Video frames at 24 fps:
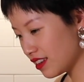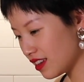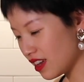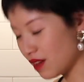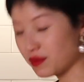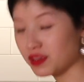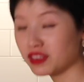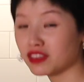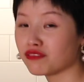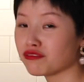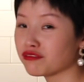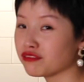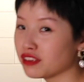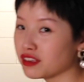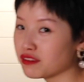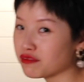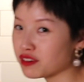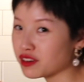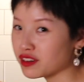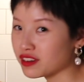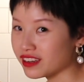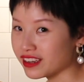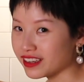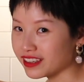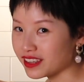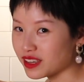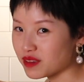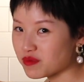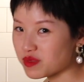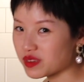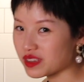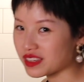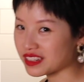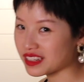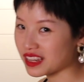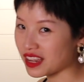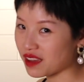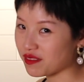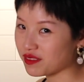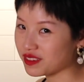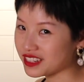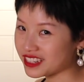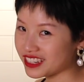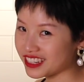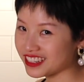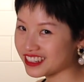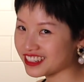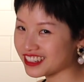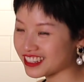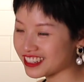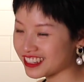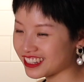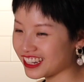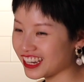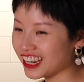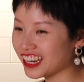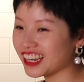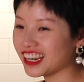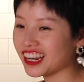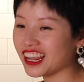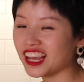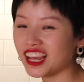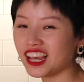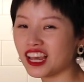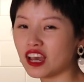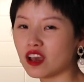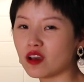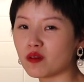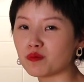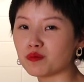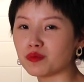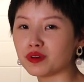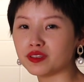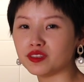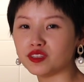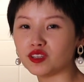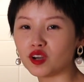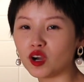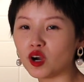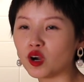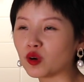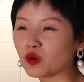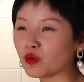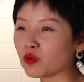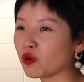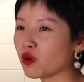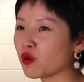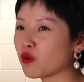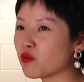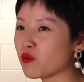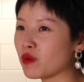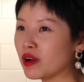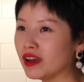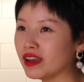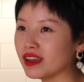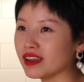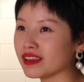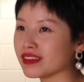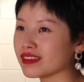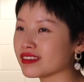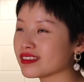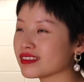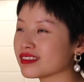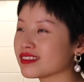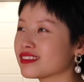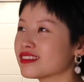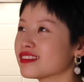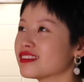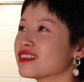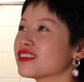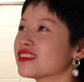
I mean, the flavor not yet because I haven't tasted it yet, but the aroma is...